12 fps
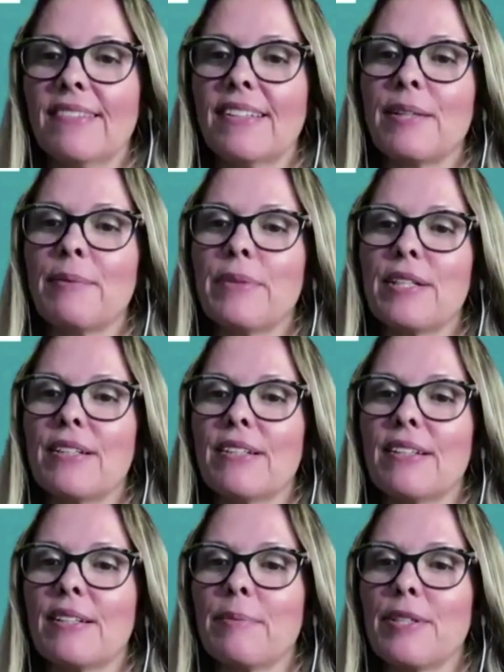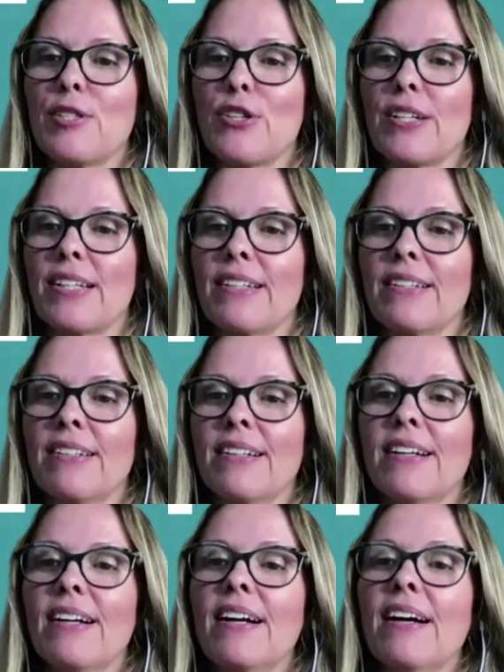It can be it can be tricky.
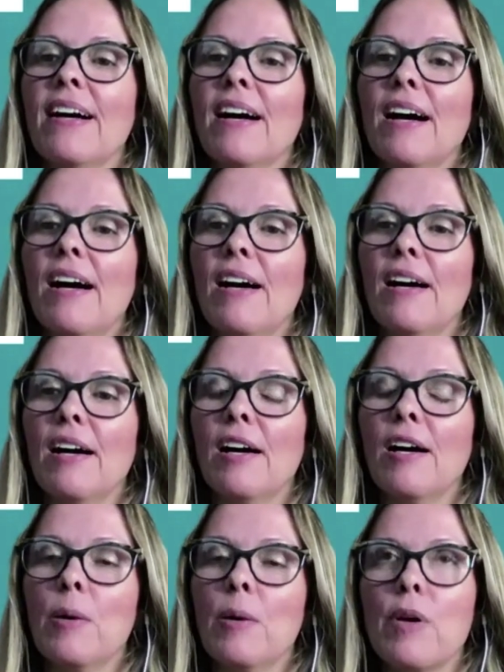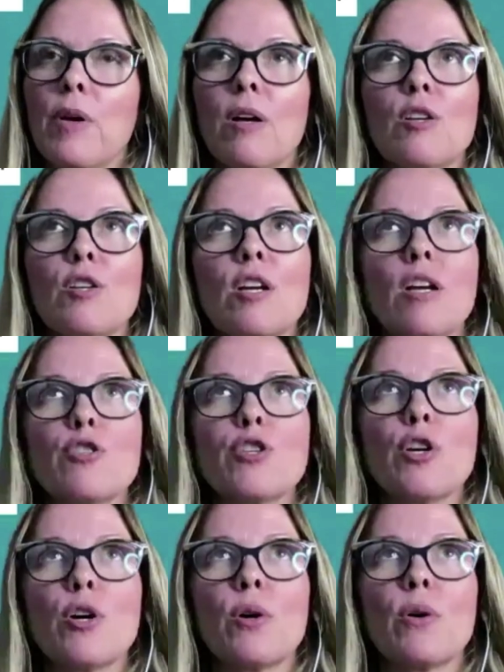Um,
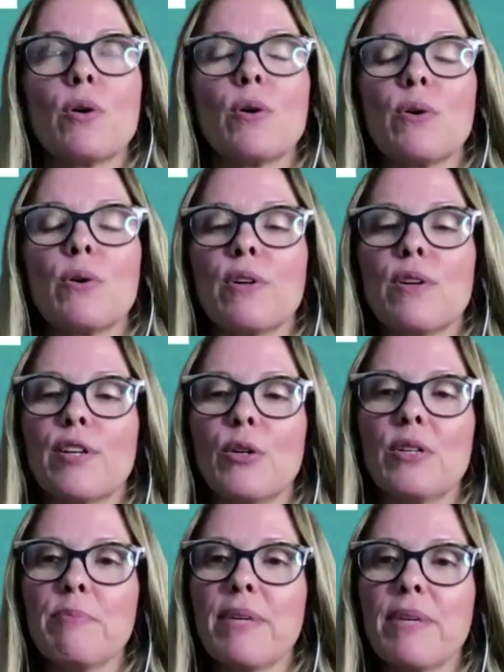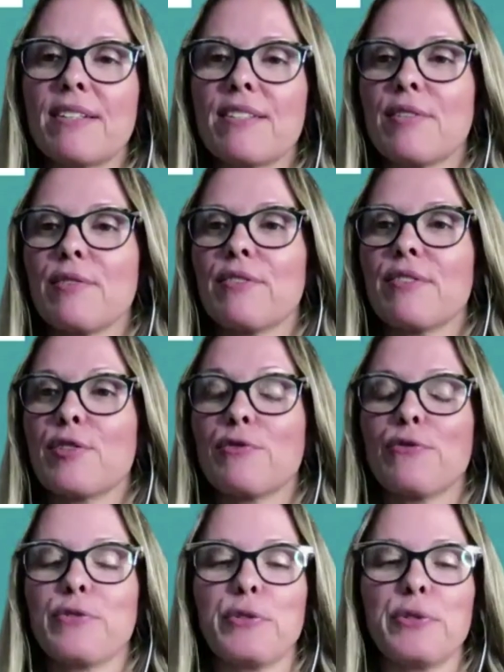so going back to to
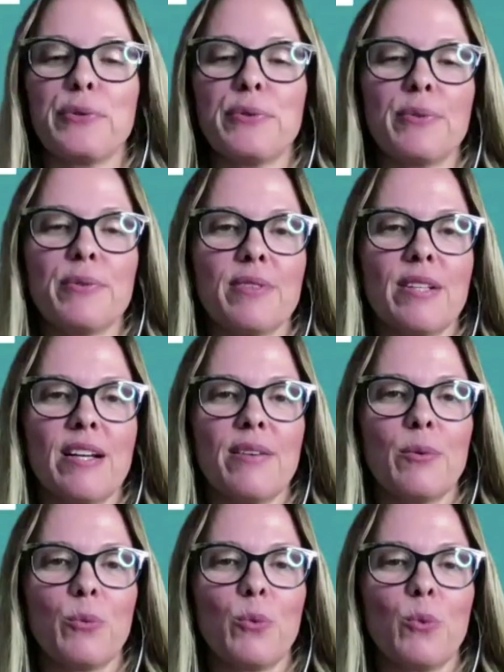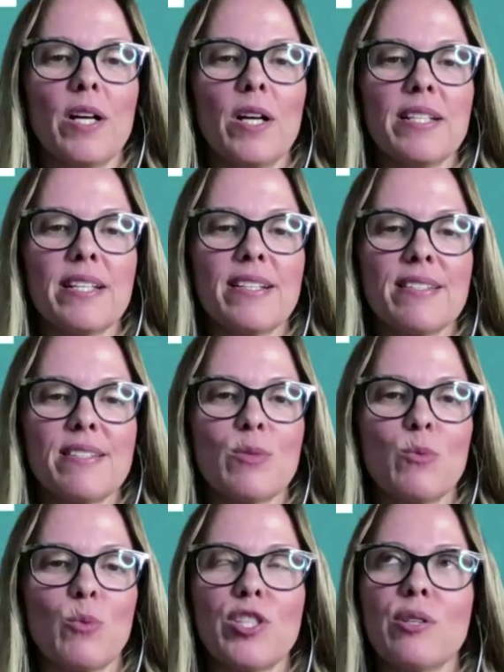food, what
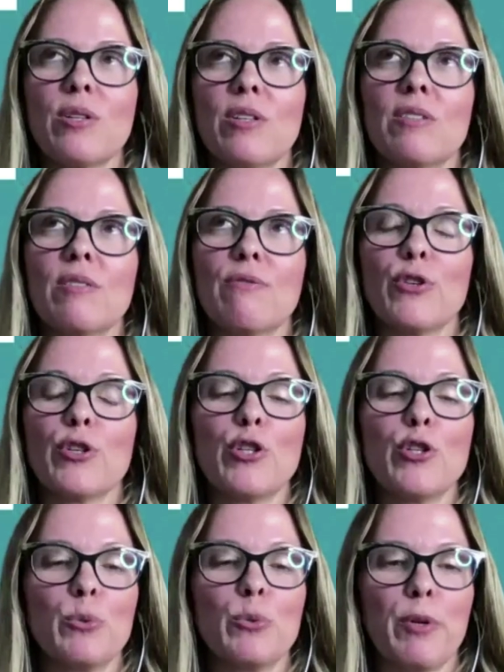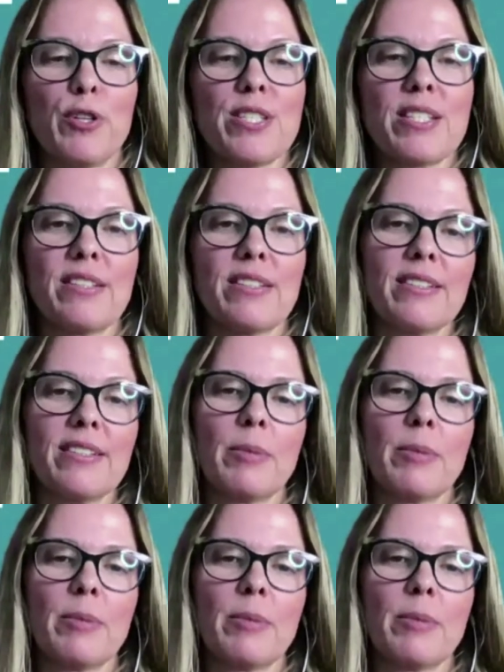is what for you personally?